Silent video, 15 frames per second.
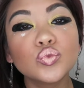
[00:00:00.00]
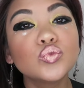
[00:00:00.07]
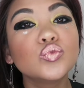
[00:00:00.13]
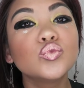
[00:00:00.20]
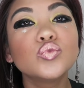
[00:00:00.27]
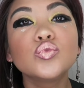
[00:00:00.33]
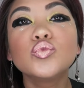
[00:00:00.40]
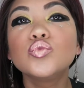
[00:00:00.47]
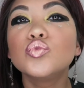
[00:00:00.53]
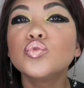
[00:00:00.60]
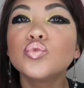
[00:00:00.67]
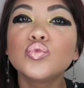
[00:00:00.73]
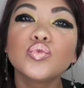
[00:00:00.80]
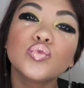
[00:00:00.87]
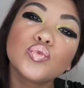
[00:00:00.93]

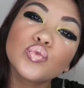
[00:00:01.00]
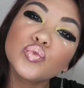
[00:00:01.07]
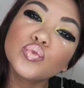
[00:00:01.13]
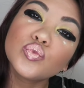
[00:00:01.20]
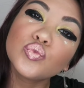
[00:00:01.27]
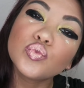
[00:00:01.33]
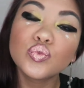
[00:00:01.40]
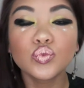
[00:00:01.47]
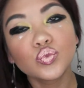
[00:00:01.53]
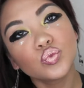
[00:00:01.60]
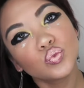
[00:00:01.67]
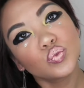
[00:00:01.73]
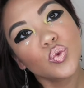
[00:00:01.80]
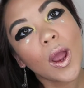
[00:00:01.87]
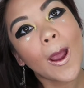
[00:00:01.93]

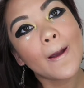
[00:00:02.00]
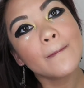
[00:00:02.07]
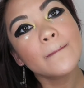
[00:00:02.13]
(silence)